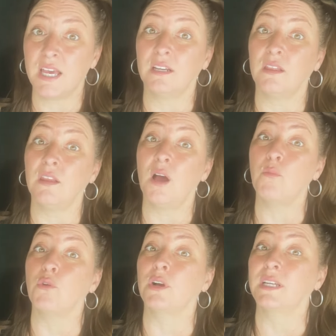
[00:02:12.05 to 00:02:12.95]
and a lot
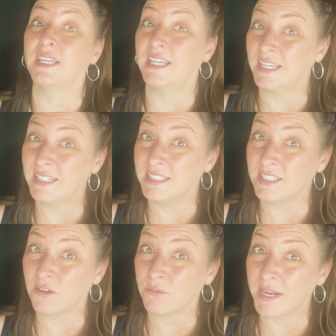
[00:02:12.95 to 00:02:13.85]
more kids
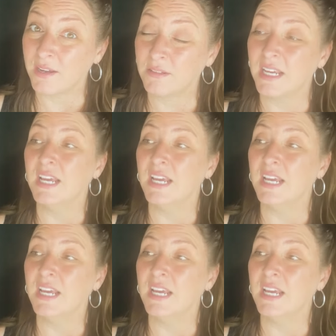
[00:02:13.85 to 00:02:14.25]
around.